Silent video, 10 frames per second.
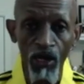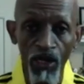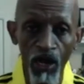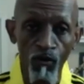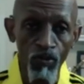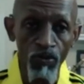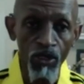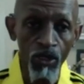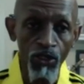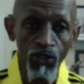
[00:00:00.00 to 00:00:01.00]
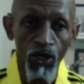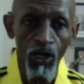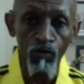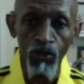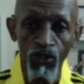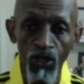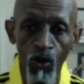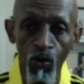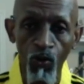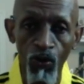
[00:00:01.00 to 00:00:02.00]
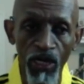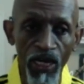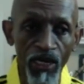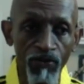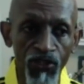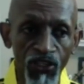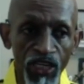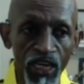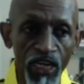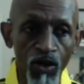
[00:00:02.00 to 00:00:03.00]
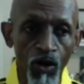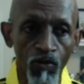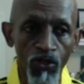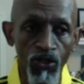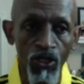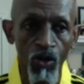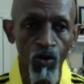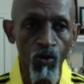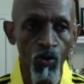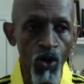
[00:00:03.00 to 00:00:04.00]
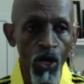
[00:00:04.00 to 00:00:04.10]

and error, because there was no EFC, or was no,